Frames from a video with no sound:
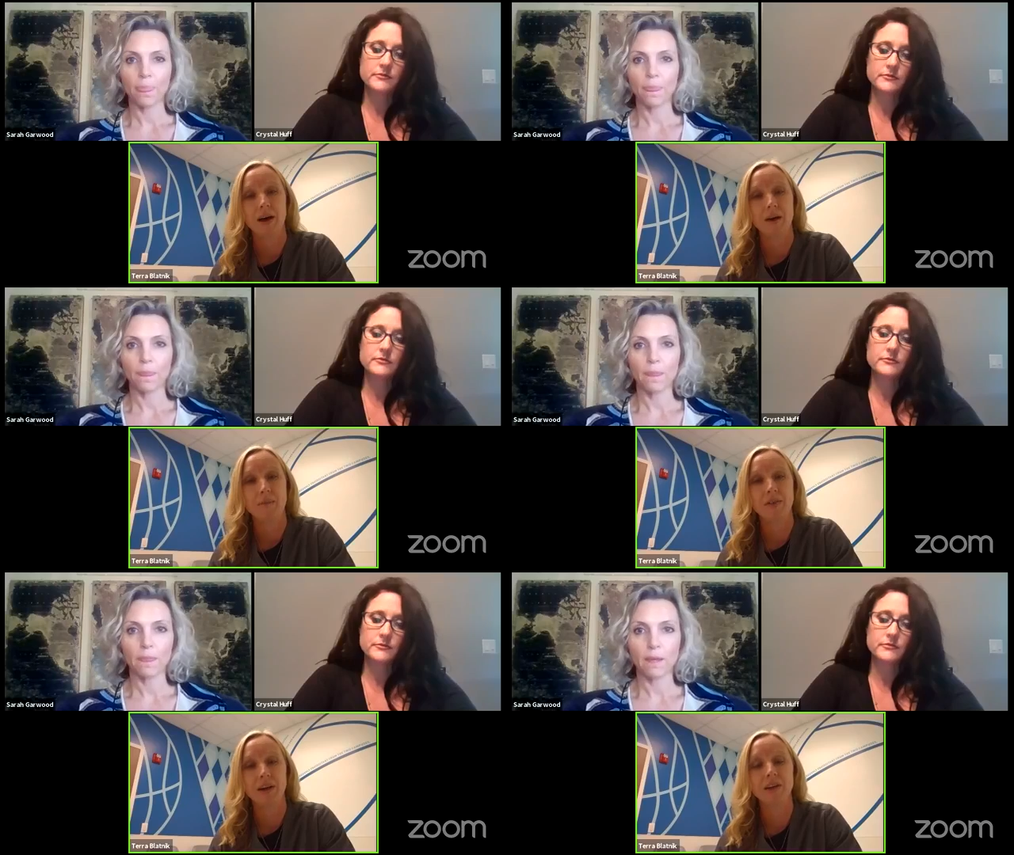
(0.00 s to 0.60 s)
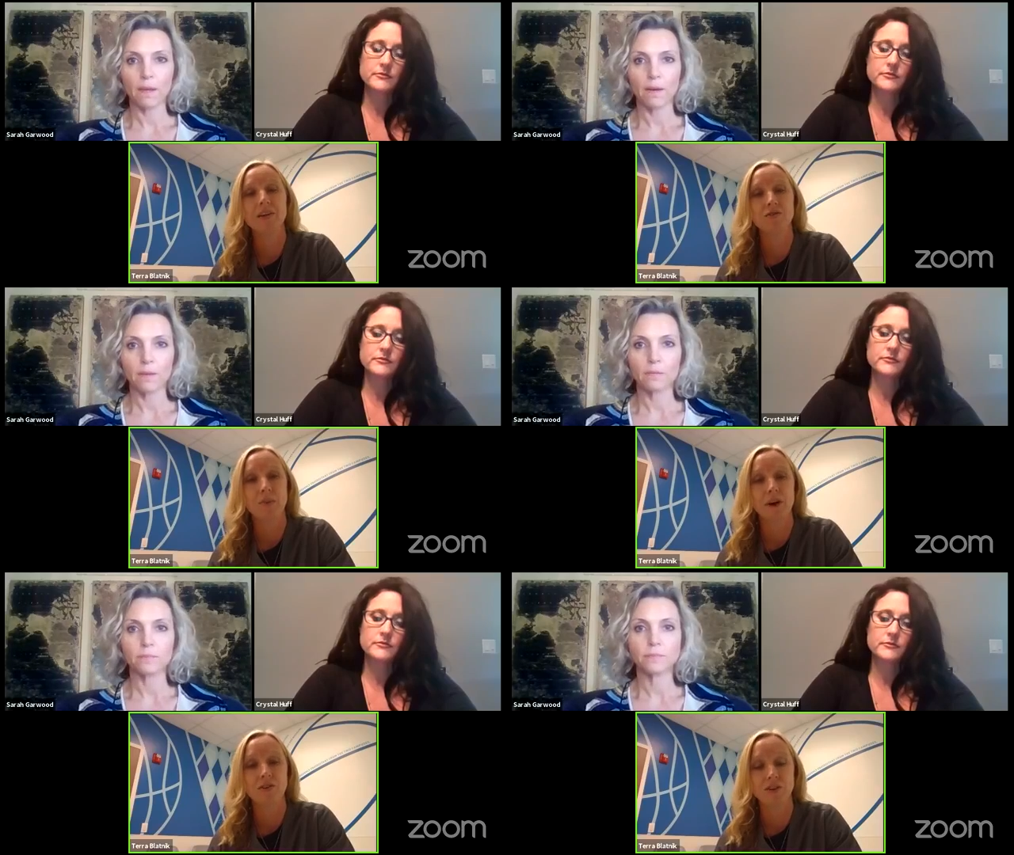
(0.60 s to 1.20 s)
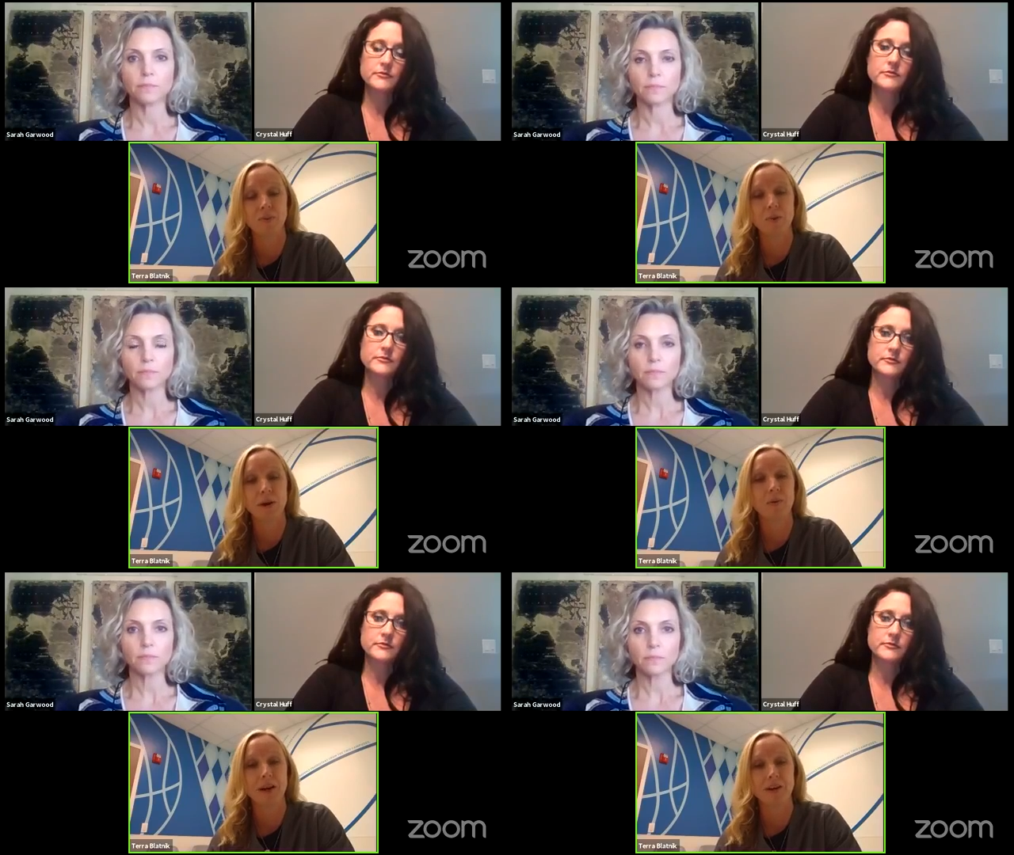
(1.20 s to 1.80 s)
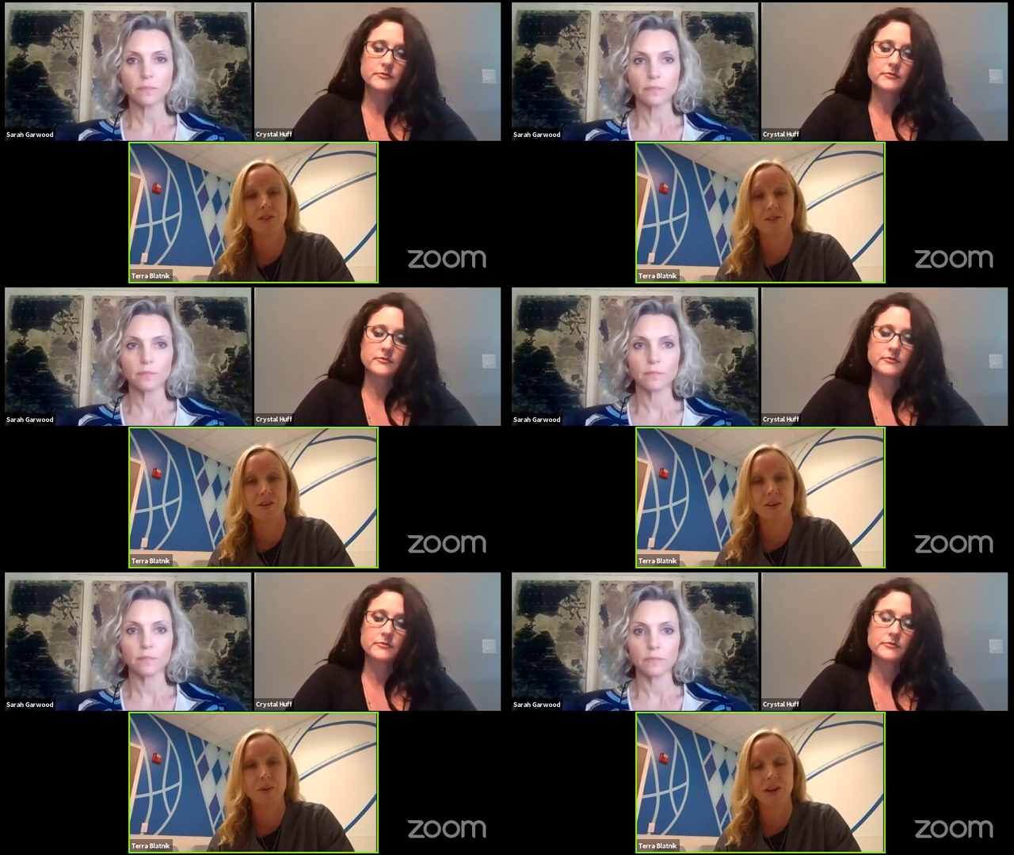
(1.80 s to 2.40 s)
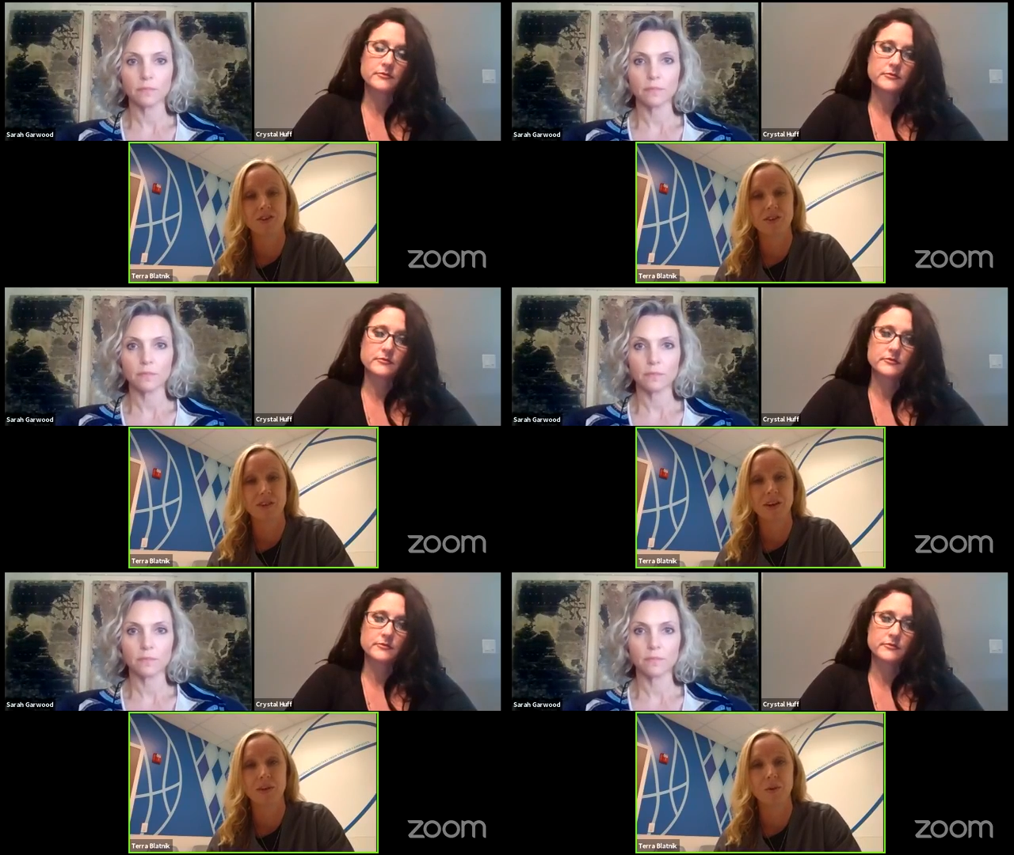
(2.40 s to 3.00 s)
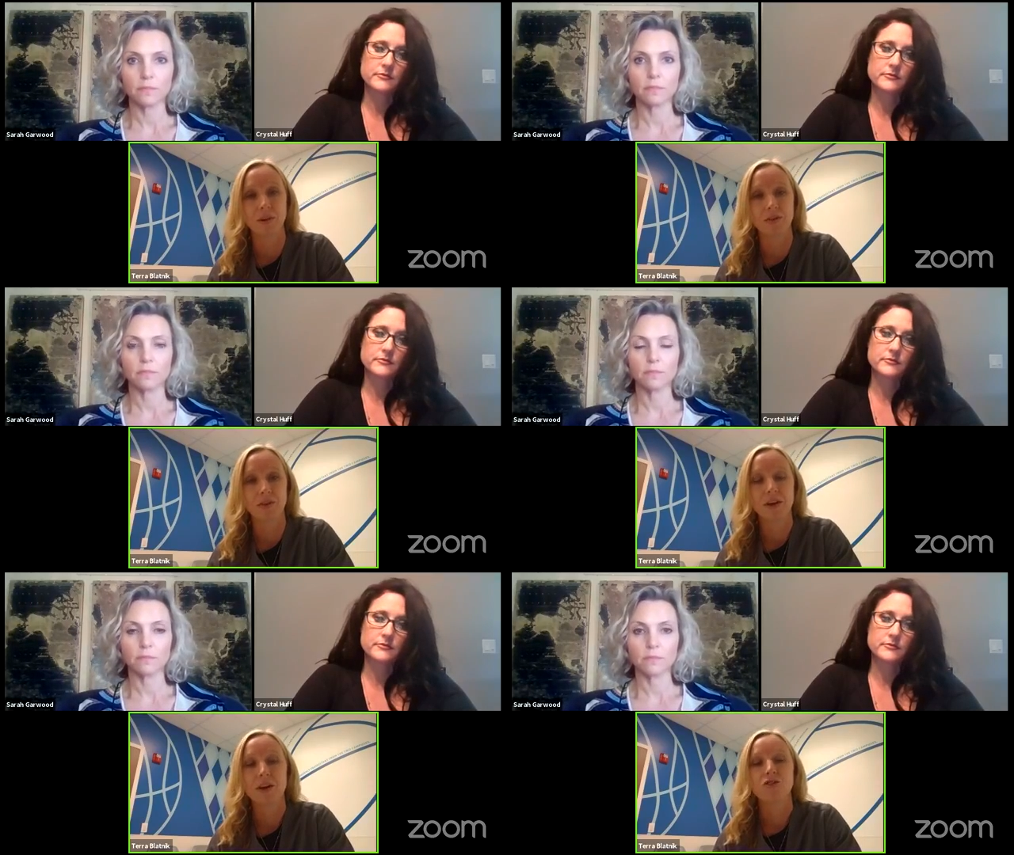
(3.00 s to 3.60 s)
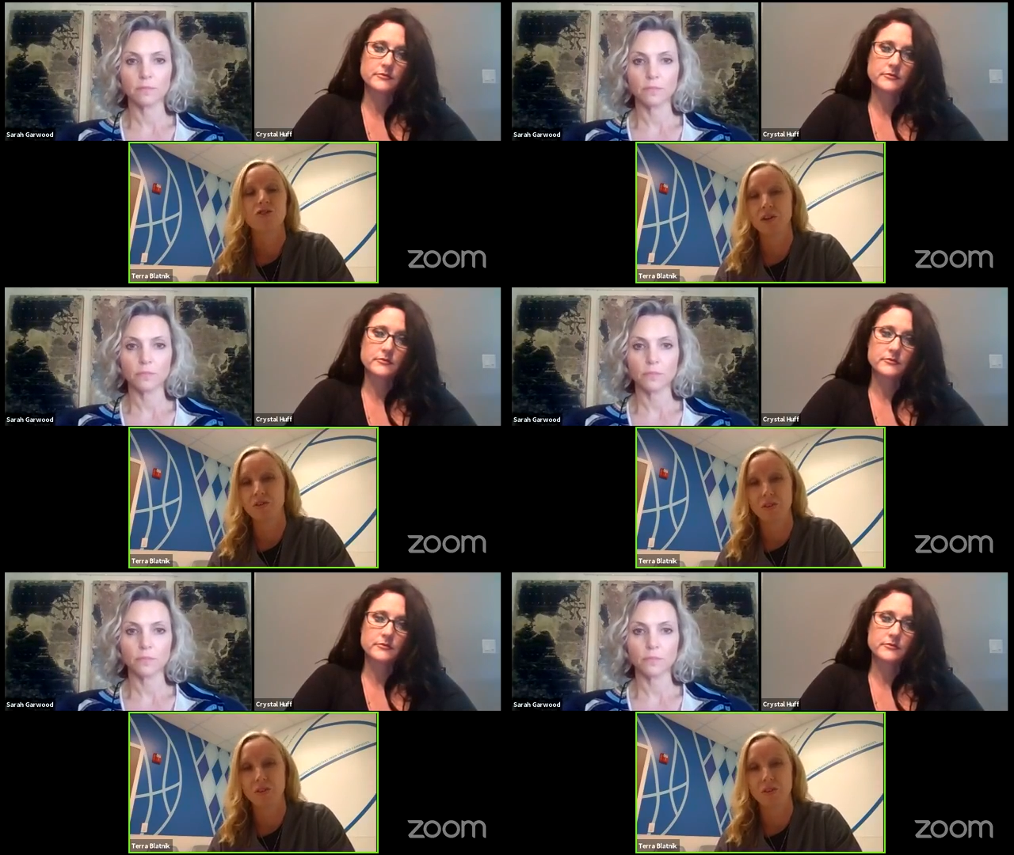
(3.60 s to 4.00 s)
Speaker 1: Um, and then, at least from our standpoint, when I start seeing patients in with stress